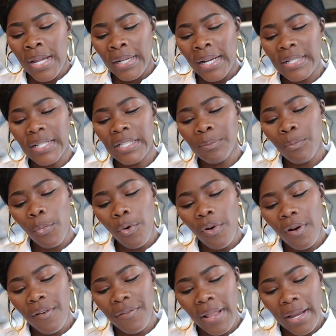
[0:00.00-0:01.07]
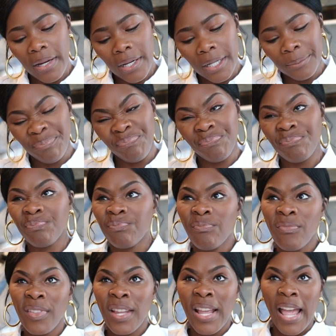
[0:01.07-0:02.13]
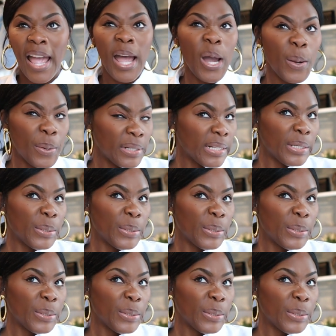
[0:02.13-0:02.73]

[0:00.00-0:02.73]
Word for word: Cause it's more of like a, I don't wanna